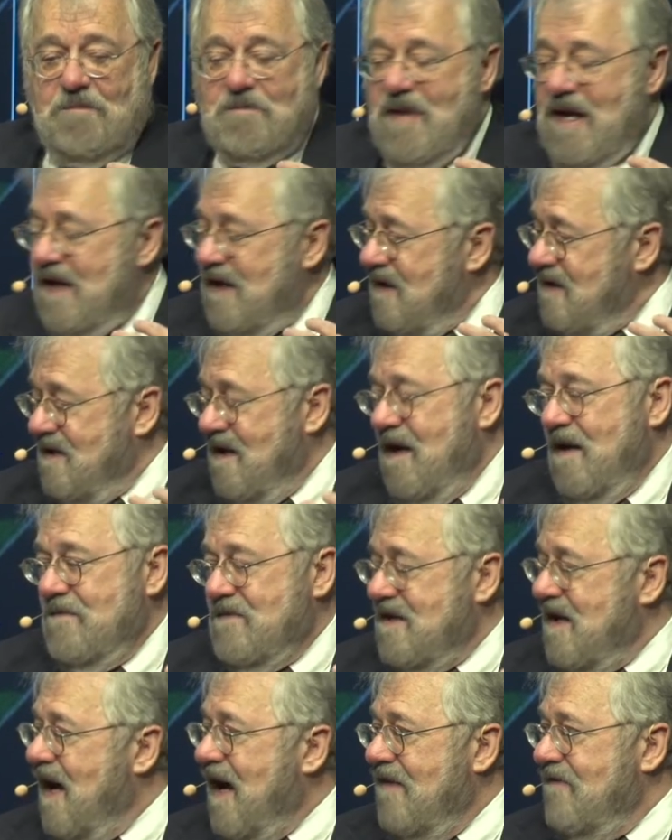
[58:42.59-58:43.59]
many
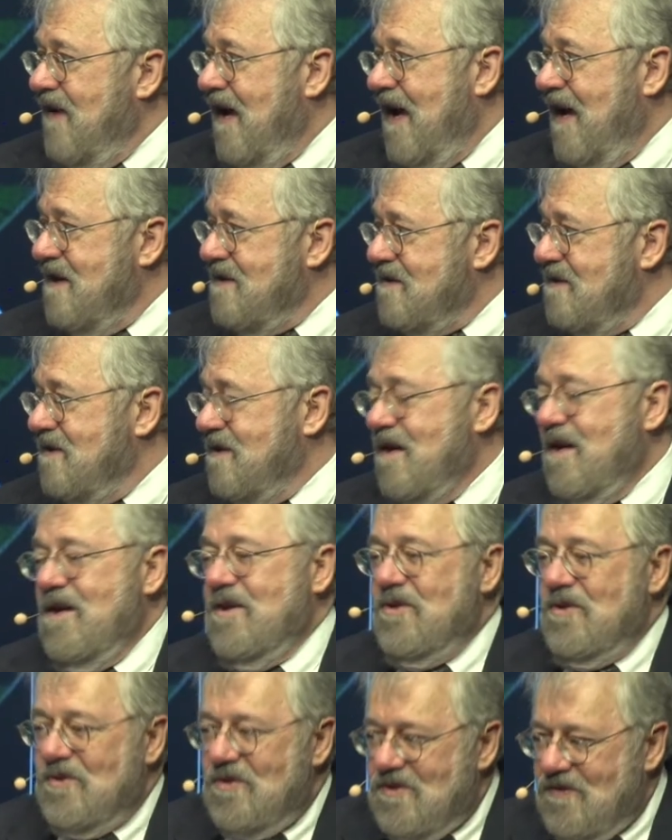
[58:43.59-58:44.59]
times I've asked
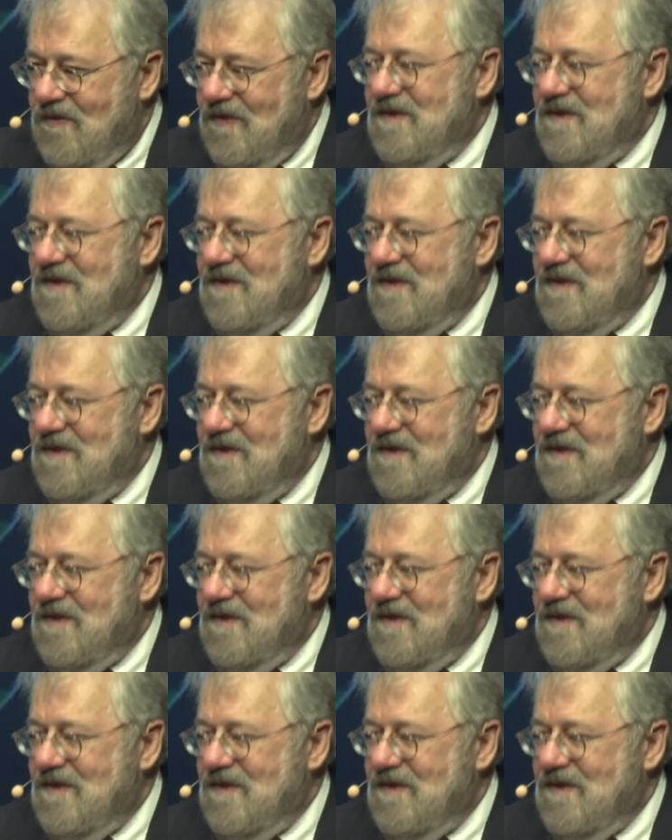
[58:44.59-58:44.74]
news